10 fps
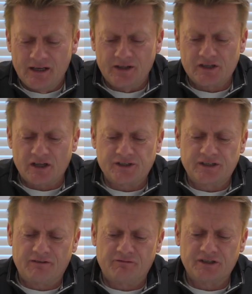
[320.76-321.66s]
There's lots of
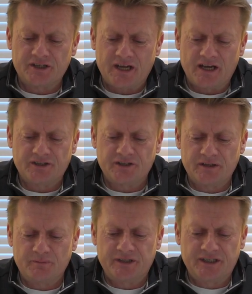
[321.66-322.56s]
different designs. This
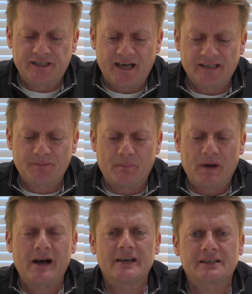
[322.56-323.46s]
is designed
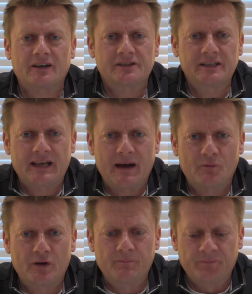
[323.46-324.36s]
by Scotty
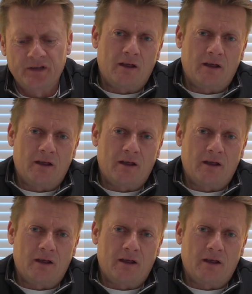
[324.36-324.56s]
Cameron.